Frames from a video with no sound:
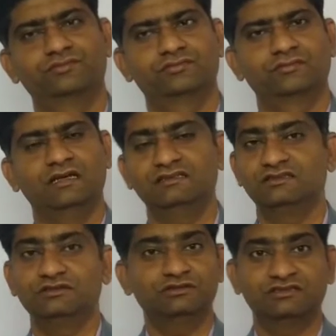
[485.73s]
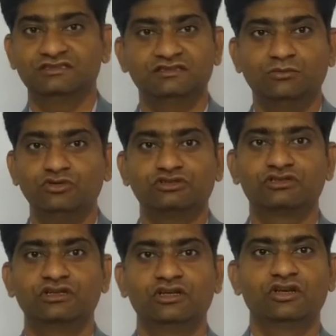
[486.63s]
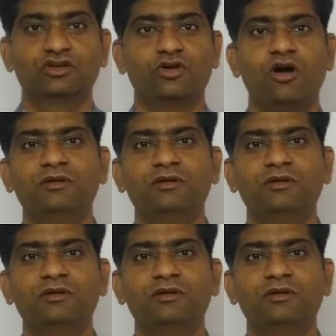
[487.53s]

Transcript: As I said, this is the most common